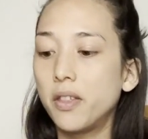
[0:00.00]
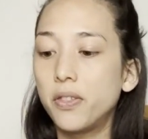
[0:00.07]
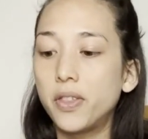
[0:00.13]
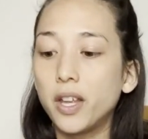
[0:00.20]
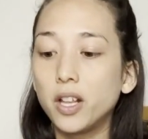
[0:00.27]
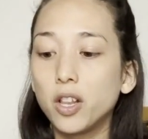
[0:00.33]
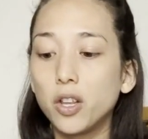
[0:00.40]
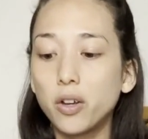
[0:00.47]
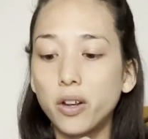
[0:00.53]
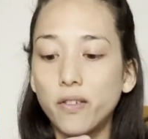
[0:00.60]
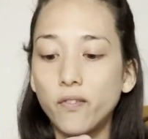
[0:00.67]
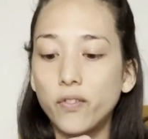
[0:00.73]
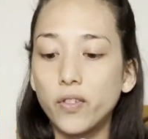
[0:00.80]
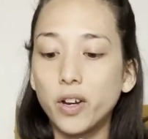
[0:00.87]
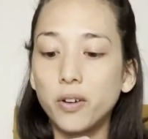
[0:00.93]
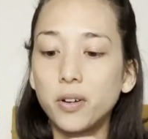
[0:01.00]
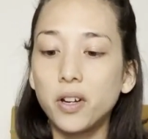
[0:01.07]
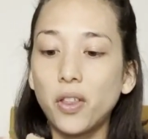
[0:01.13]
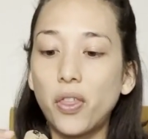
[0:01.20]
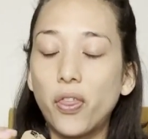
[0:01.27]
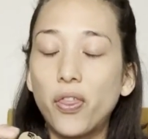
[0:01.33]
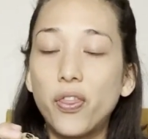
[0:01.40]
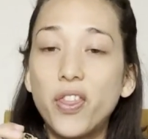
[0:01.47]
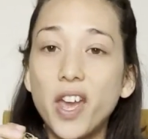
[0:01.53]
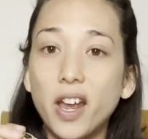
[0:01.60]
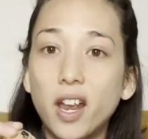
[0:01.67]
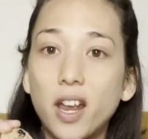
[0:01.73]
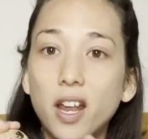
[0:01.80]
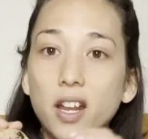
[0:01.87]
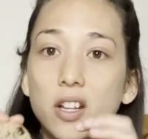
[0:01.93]
They look very
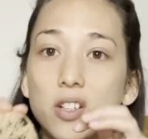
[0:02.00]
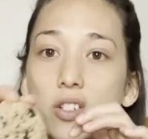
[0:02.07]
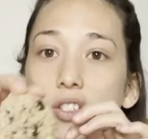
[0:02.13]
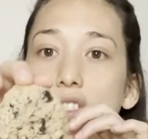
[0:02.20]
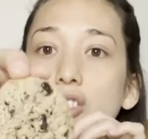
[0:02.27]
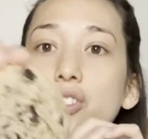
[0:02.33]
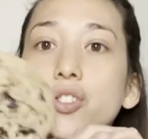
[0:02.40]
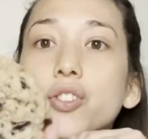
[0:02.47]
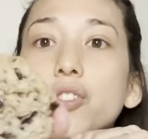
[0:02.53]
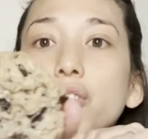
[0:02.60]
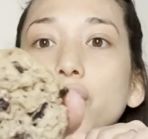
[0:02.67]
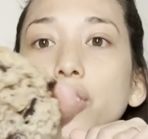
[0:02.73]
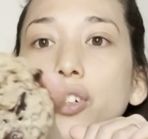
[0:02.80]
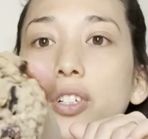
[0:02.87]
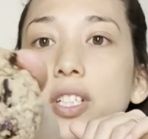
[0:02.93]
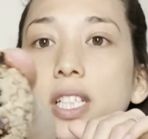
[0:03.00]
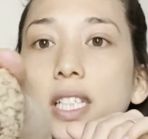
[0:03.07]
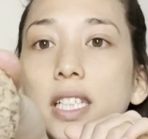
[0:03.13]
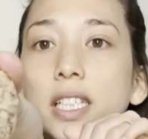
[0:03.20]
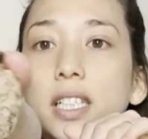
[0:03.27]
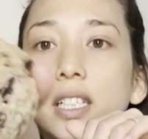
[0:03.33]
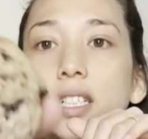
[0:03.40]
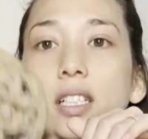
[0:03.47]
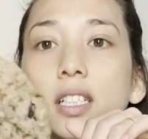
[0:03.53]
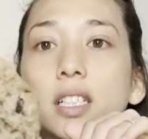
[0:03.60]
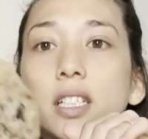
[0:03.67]
thick and sturdy.